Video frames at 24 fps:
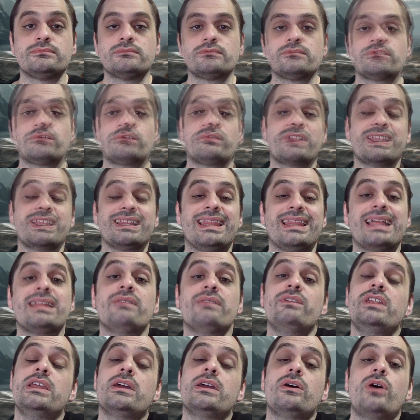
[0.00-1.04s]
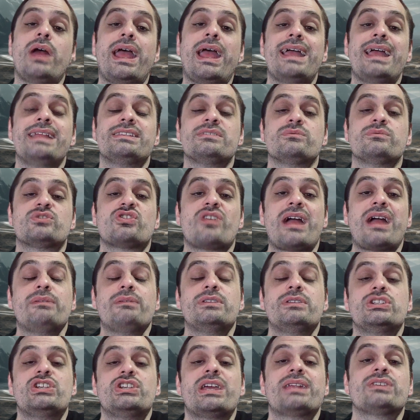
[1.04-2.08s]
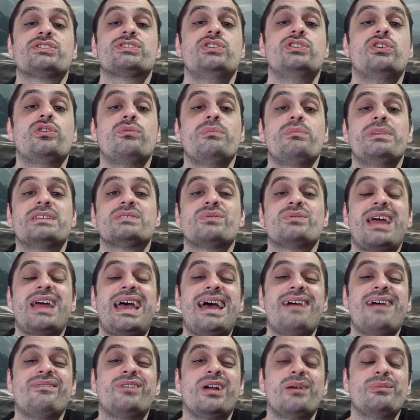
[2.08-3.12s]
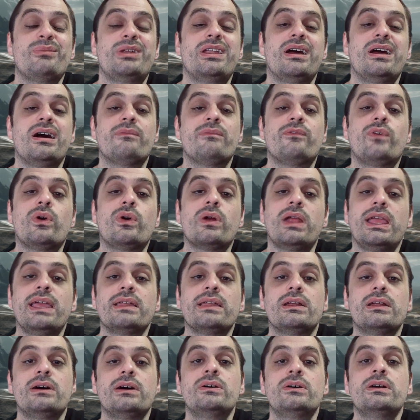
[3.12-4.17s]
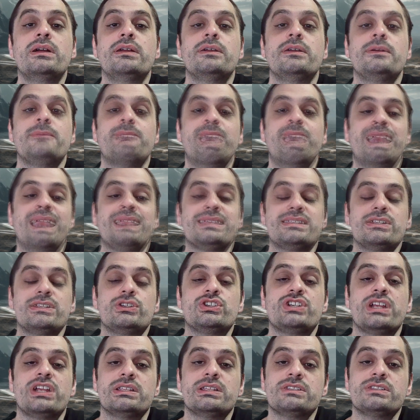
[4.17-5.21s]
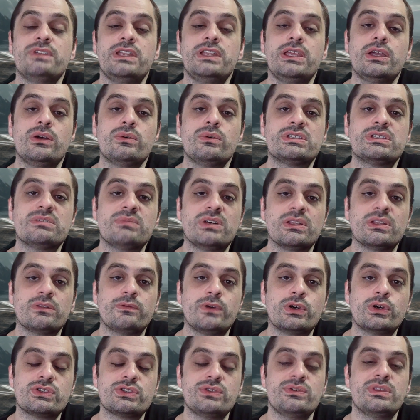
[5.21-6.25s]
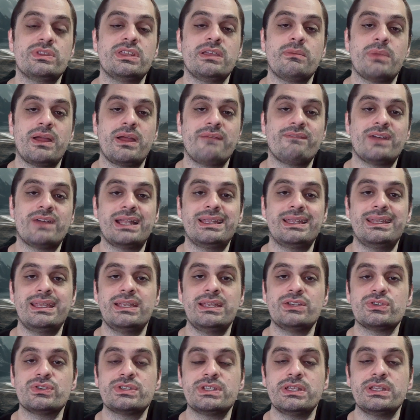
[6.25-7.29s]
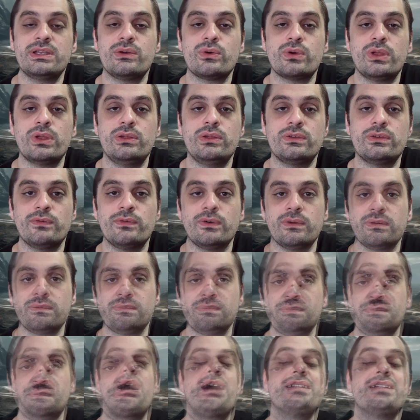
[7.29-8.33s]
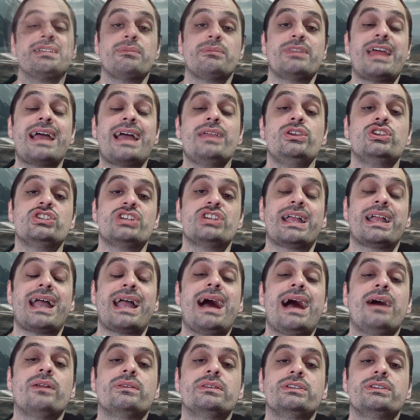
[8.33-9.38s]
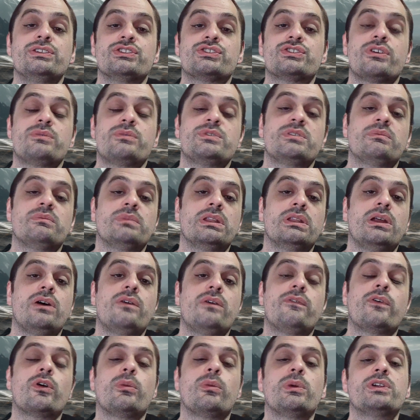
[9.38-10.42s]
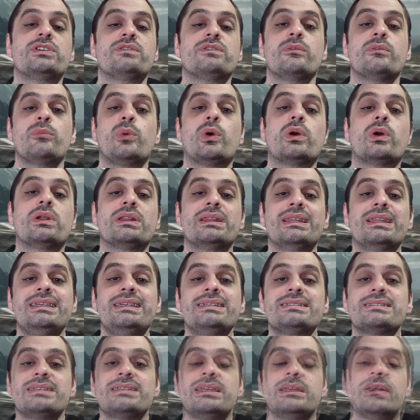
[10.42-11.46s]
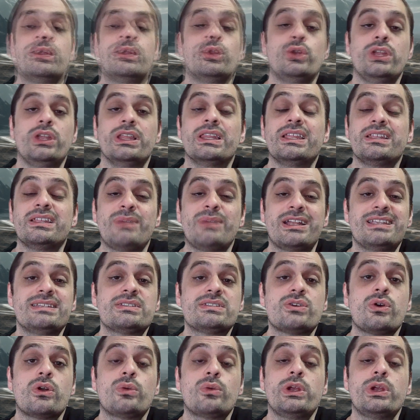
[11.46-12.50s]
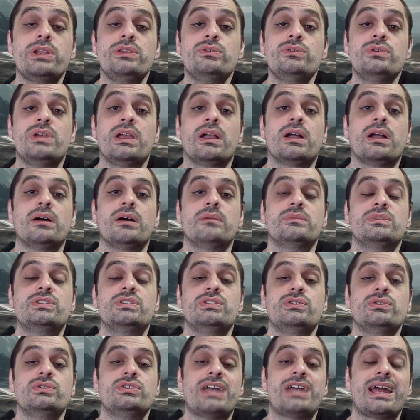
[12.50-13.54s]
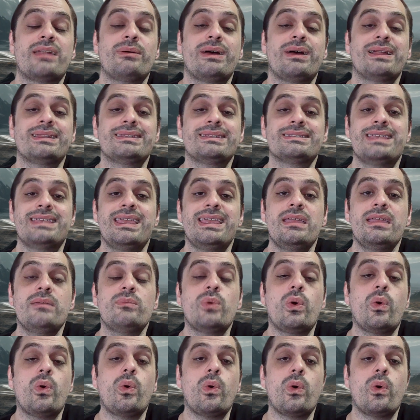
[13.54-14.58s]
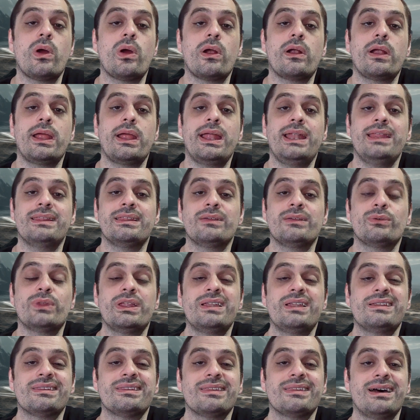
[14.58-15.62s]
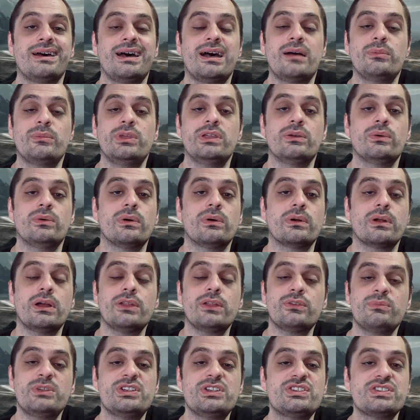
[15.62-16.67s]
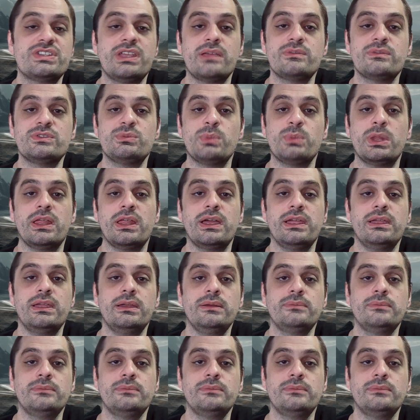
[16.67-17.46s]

Don't forget to like the video and subscribe to the channel so you don't miss what I have coming up for Halo, and consider sharing this video with some other folks who you think might find it interesting or useful. On top of that, you can check out the description below for a bunch of important links, including a link to my Discord where you can come to chat about this game or anything related to the hobby or other miniatures games you might like.